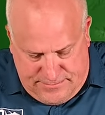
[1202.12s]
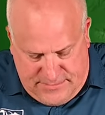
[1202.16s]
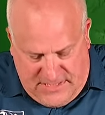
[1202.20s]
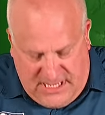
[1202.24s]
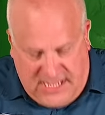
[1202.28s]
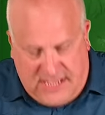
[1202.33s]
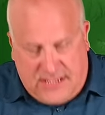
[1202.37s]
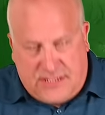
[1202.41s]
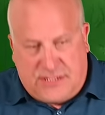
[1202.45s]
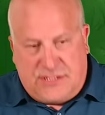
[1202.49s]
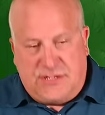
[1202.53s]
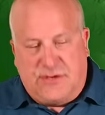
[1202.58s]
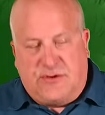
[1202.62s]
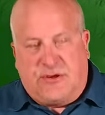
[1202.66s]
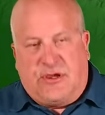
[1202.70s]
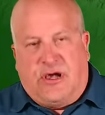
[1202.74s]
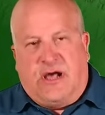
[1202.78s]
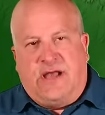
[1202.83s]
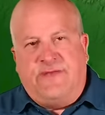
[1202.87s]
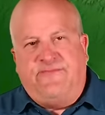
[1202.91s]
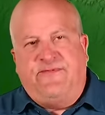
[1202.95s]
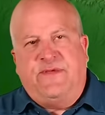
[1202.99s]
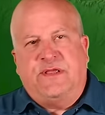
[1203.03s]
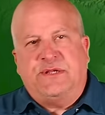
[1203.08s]
Yeah, so
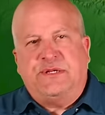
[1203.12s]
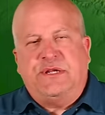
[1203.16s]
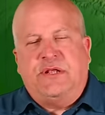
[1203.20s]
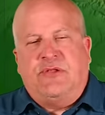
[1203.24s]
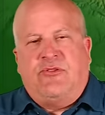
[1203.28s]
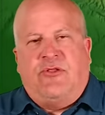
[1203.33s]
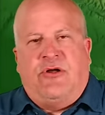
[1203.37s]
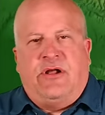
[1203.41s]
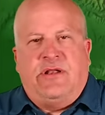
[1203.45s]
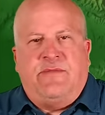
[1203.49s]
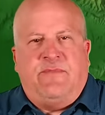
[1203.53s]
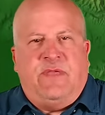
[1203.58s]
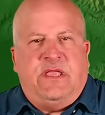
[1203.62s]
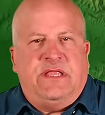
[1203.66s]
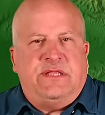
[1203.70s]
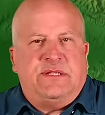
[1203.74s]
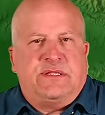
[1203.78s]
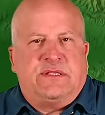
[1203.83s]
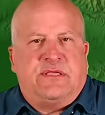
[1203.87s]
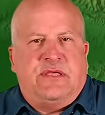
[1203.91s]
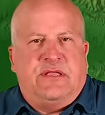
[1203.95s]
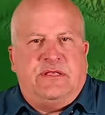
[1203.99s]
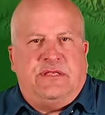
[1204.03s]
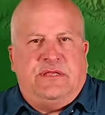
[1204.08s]
cod fishing along the beach
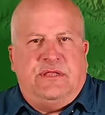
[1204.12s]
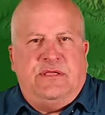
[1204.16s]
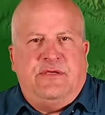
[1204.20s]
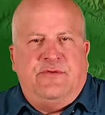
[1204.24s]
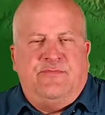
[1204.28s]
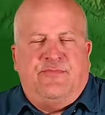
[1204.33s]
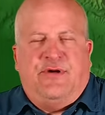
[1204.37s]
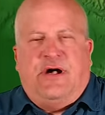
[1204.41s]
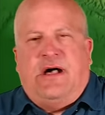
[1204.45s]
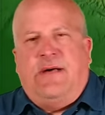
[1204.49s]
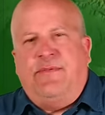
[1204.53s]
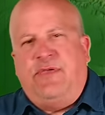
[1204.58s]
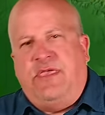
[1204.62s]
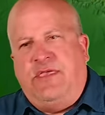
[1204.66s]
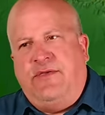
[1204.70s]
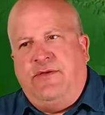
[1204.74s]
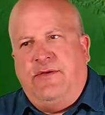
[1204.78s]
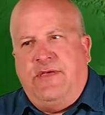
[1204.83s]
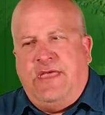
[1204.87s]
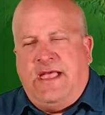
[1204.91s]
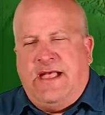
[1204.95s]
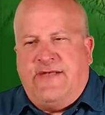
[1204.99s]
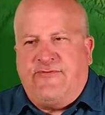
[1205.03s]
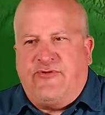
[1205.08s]
is good too. Bobby,
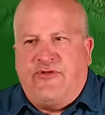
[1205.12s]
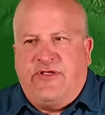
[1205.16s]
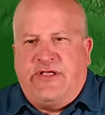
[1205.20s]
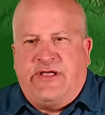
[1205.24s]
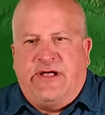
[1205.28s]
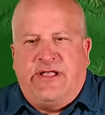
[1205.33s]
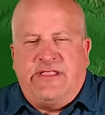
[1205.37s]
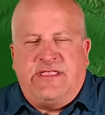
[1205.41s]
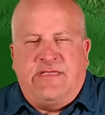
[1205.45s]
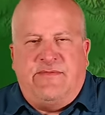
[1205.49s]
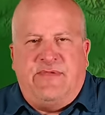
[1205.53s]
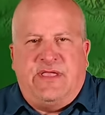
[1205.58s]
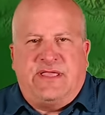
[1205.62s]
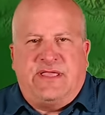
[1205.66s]
after he caught that